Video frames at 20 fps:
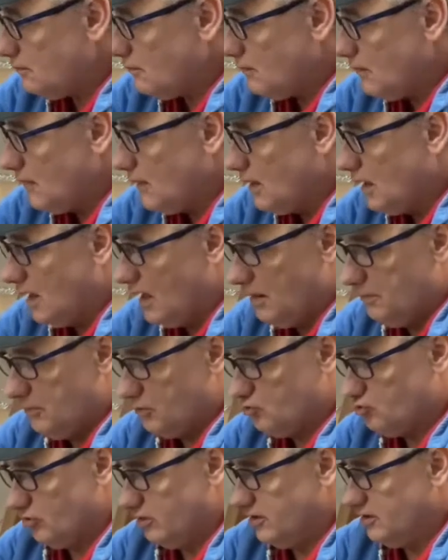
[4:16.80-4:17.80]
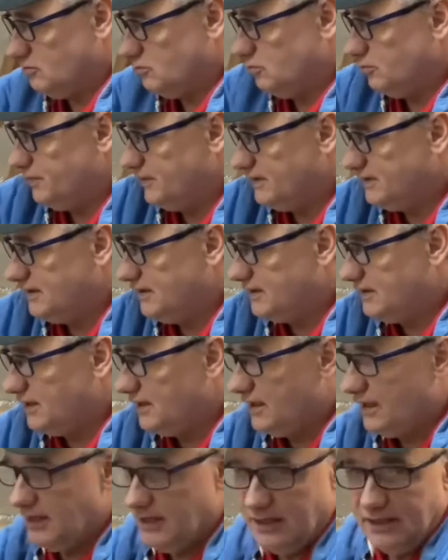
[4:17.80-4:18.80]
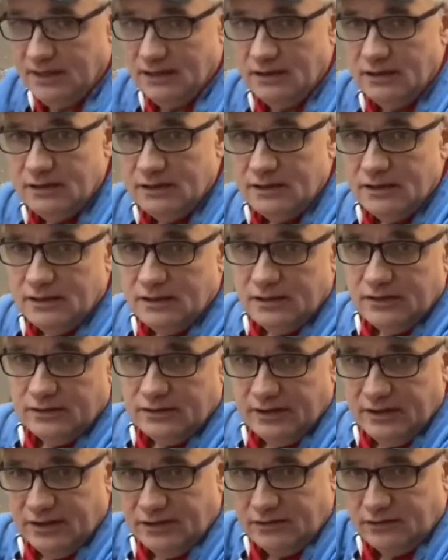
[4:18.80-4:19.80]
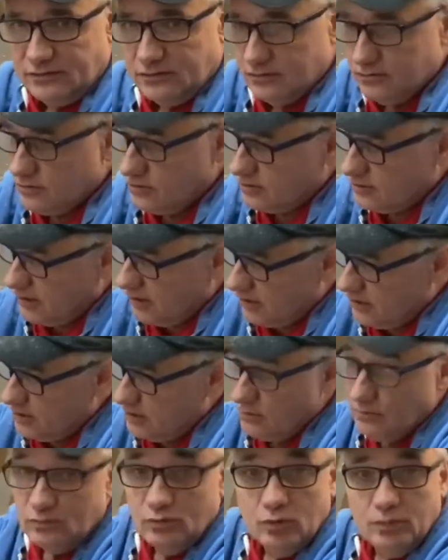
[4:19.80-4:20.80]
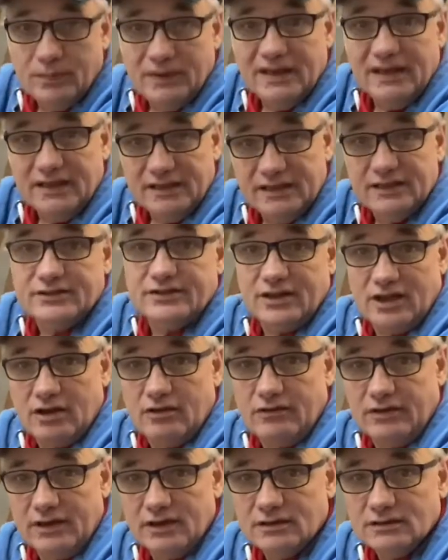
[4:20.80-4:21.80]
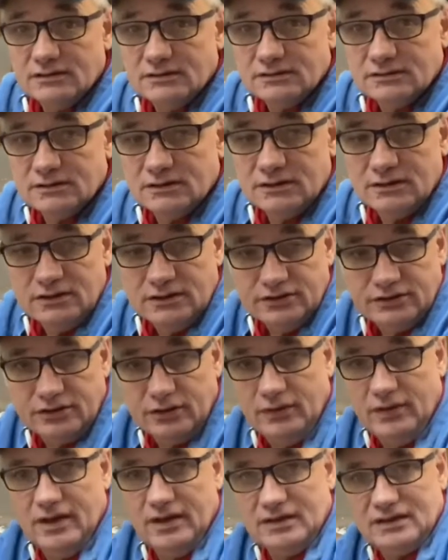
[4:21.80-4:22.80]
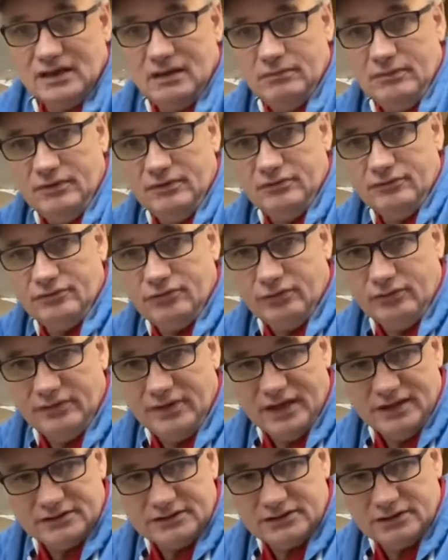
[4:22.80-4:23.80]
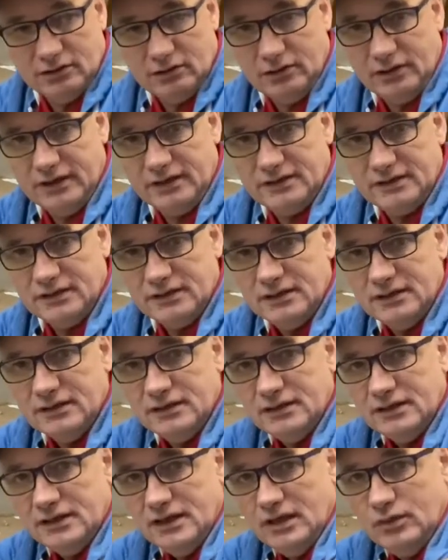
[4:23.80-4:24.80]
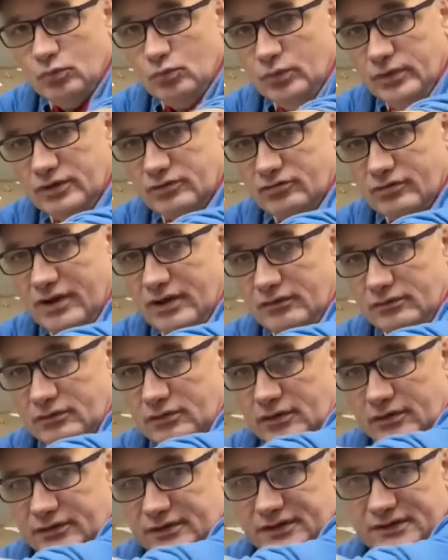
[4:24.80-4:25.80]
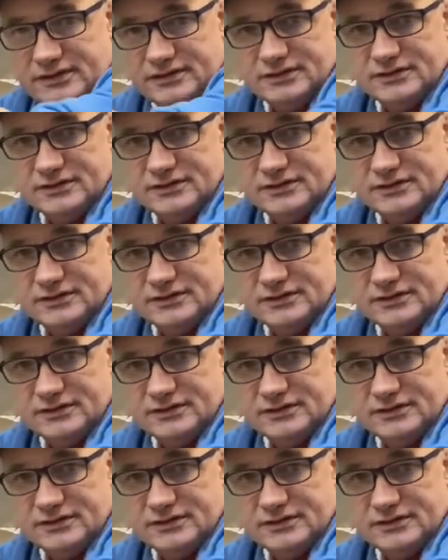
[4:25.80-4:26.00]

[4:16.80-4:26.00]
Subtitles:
and the trains will be sitting here. The station will be in this area, so they're coming from that side and whiz around like this.